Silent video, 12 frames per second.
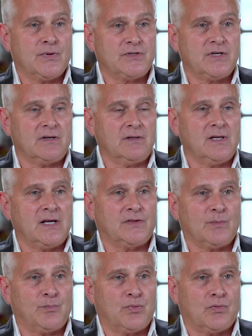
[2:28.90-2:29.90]
particularly at the
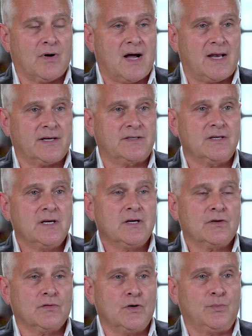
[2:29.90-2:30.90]
product
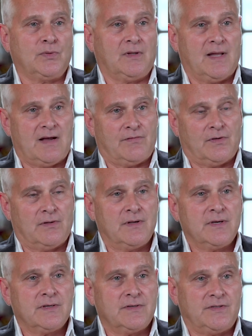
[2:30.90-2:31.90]
group level,
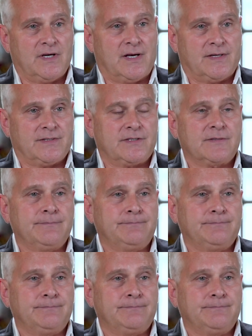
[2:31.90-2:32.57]
does.